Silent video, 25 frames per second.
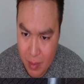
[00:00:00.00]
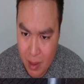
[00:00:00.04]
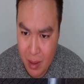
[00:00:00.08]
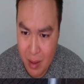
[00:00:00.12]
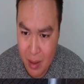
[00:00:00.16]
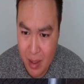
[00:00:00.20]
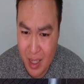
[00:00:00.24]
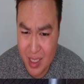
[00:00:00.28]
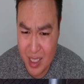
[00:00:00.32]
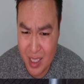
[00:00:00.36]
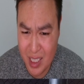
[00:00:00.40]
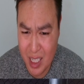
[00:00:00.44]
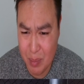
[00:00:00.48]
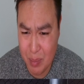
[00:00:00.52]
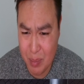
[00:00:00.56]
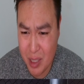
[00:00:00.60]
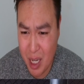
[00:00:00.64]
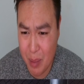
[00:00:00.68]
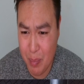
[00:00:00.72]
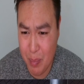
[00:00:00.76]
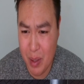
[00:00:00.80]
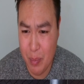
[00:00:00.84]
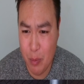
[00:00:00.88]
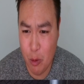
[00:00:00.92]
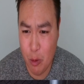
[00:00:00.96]
it seems
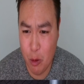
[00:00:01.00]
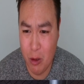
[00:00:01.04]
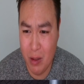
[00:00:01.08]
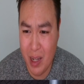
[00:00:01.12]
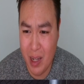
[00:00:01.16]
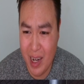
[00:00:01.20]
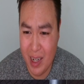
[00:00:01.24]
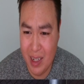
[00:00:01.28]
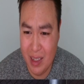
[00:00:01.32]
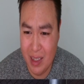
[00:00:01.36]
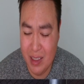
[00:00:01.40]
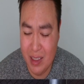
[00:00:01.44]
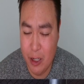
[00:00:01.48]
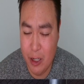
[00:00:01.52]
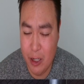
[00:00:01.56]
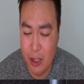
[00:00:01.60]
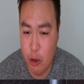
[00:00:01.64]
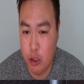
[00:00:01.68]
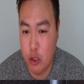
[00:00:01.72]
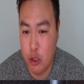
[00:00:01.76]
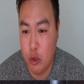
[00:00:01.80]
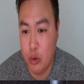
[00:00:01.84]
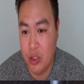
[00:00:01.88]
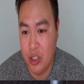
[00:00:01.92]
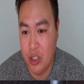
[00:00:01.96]
like people are liking Derrick
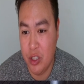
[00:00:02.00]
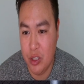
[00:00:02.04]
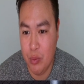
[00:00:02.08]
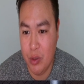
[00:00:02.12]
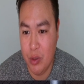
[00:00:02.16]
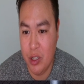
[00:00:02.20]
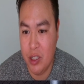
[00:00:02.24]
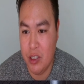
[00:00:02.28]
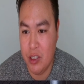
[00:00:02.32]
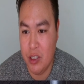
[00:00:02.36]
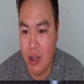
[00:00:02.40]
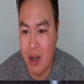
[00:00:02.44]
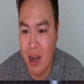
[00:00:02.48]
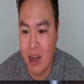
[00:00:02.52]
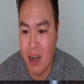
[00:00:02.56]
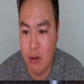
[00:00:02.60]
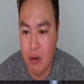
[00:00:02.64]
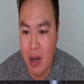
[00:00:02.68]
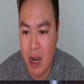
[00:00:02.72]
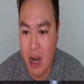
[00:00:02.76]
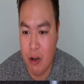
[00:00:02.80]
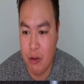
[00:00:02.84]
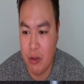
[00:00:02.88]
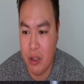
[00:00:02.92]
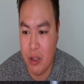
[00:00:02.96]
Lewis this week, so I
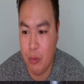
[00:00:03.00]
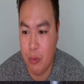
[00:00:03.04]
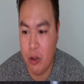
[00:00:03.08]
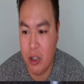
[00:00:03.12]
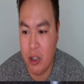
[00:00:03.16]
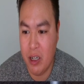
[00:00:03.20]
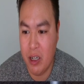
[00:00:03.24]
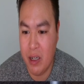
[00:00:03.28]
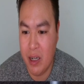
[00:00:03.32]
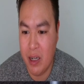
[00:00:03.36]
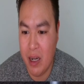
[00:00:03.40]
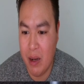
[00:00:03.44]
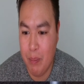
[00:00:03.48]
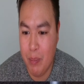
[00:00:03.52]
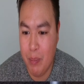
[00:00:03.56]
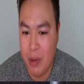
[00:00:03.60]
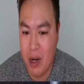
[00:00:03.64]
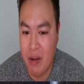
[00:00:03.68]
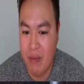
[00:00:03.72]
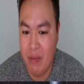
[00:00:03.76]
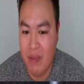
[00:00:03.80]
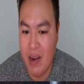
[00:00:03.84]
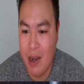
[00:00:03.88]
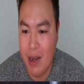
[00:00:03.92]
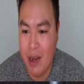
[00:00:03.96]
don't think we're gonna get
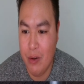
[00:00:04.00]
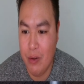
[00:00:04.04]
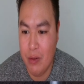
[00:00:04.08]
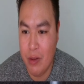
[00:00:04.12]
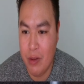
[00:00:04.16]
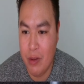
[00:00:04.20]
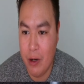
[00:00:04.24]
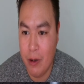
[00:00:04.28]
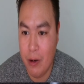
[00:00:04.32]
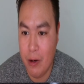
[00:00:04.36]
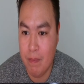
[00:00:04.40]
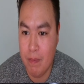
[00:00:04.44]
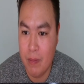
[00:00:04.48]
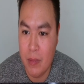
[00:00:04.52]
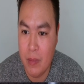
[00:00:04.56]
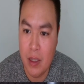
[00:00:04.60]
better value there.